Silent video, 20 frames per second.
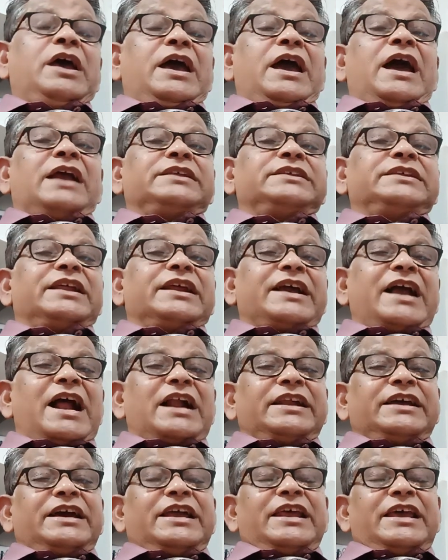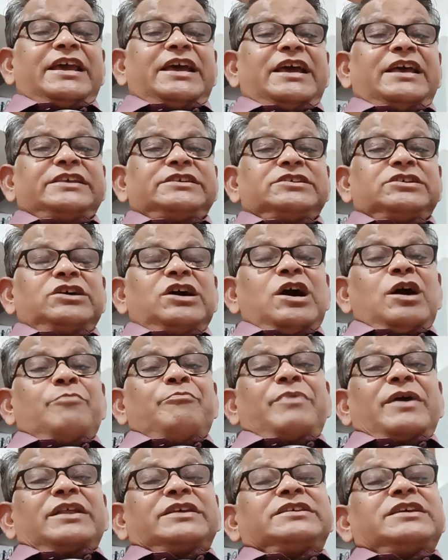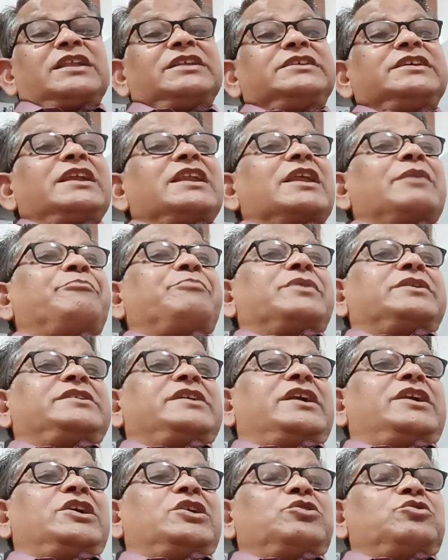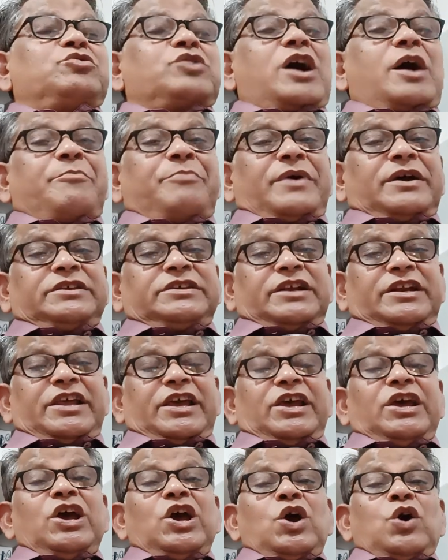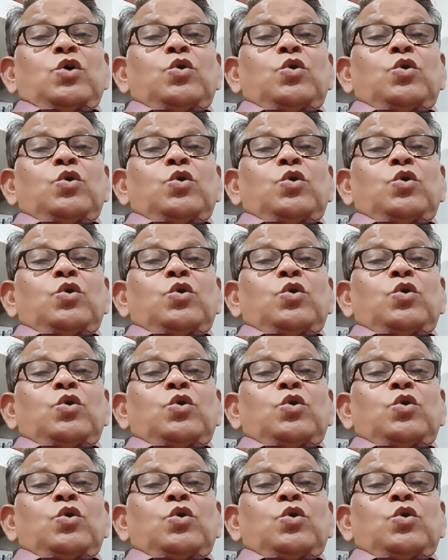Another category is persons in representative capacity